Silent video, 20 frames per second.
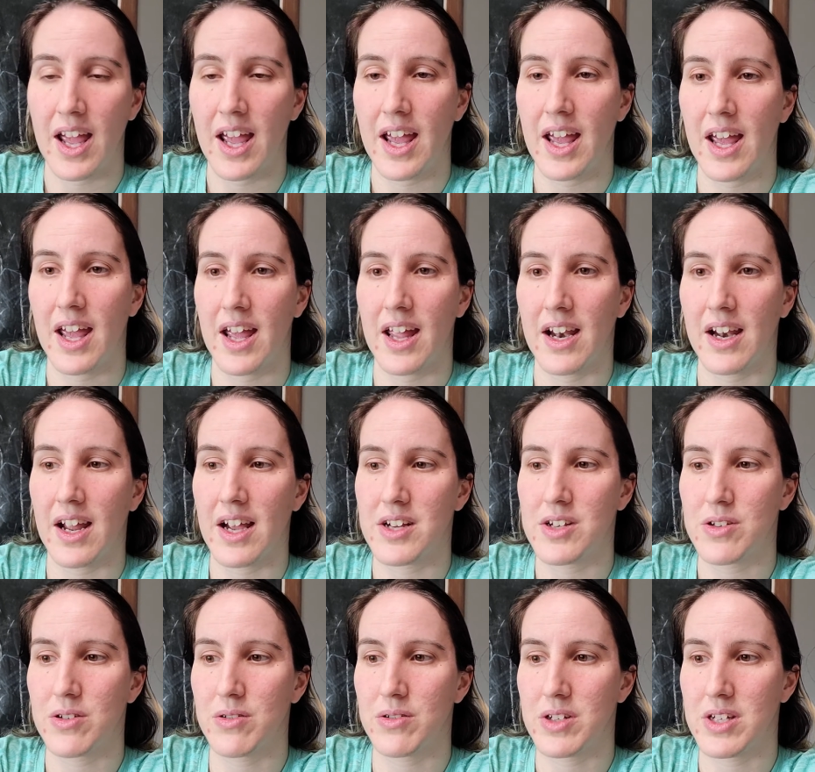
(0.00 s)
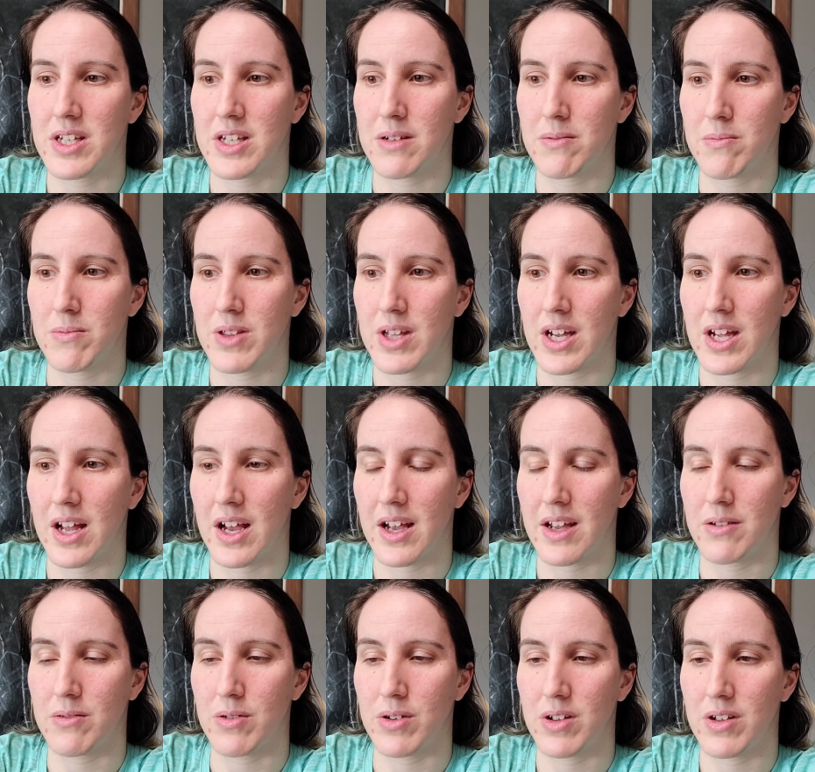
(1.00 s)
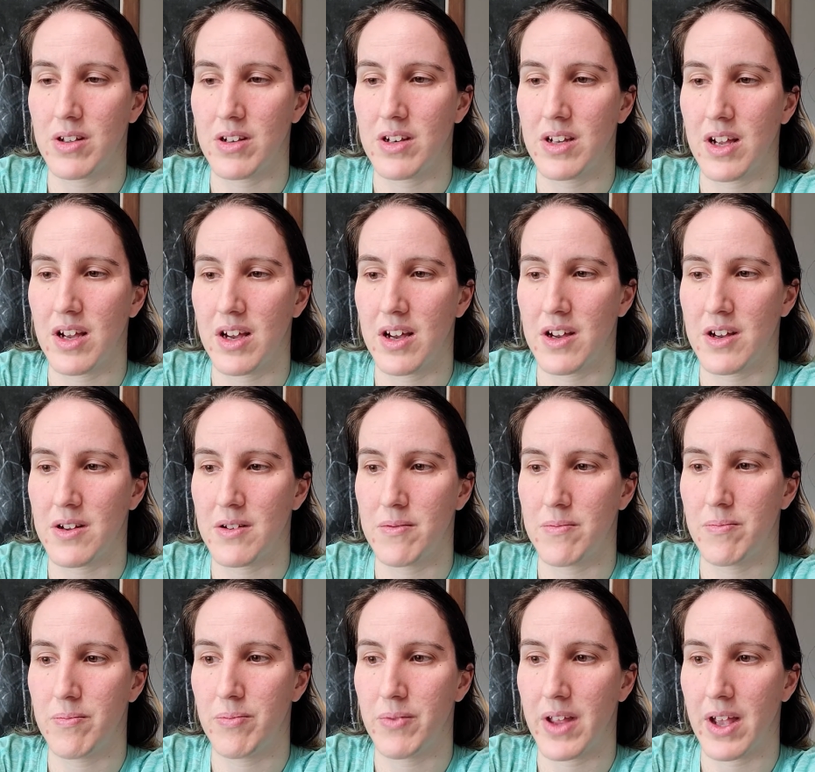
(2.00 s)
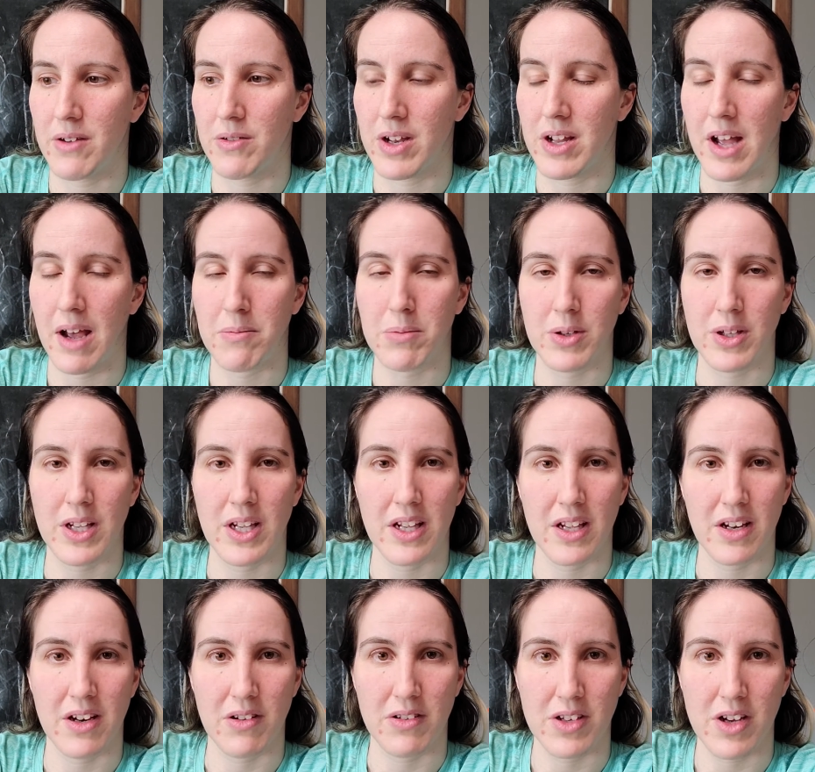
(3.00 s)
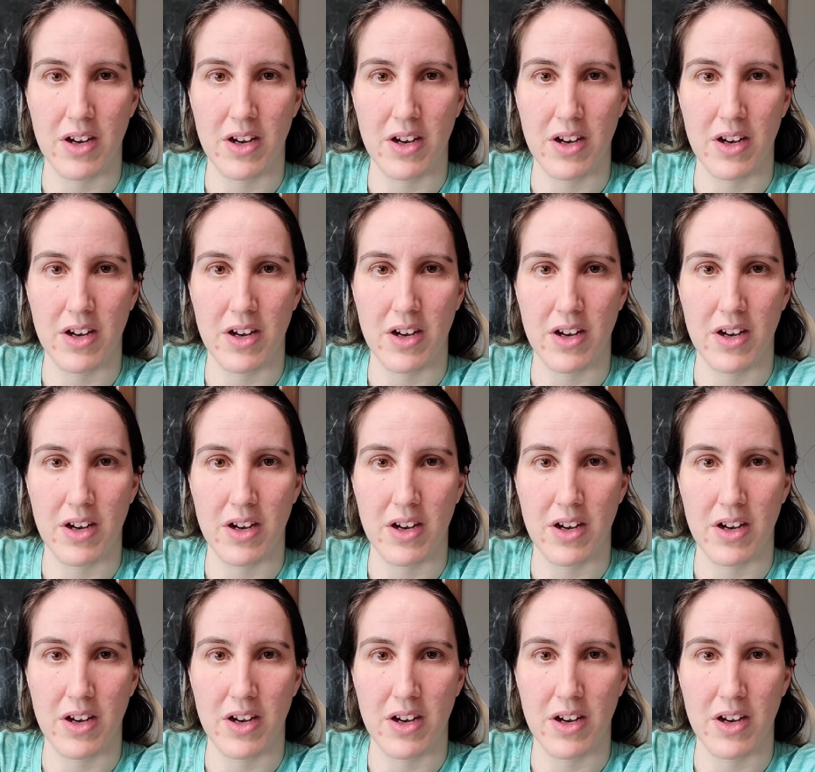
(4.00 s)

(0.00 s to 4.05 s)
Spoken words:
And I told him that I would happily, you know,